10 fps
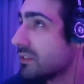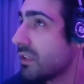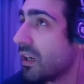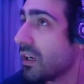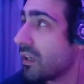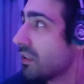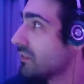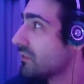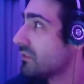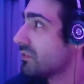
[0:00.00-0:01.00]

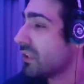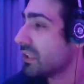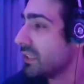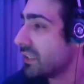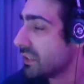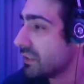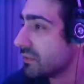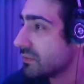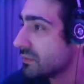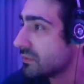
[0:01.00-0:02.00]
fucking hell.
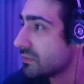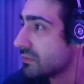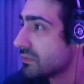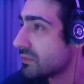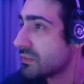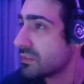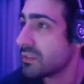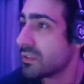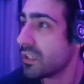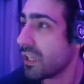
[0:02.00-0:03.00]

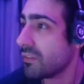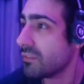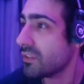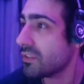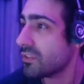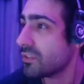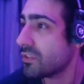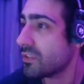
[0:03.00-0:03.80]
Oh yeah, there's.